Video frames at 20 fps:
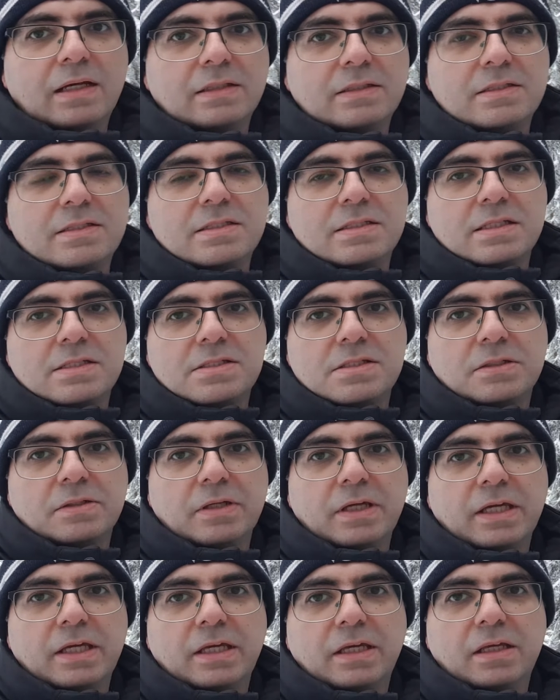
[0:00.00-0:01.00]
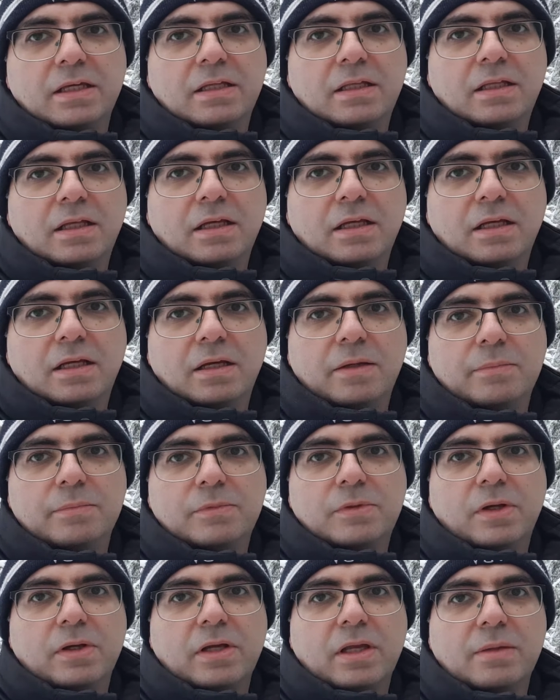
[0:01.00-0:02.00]
This is the tree
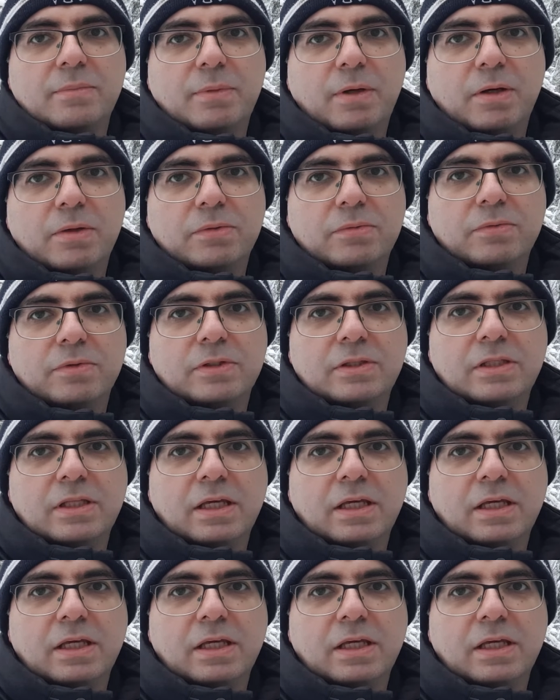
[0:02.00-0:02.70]
I'm talking about with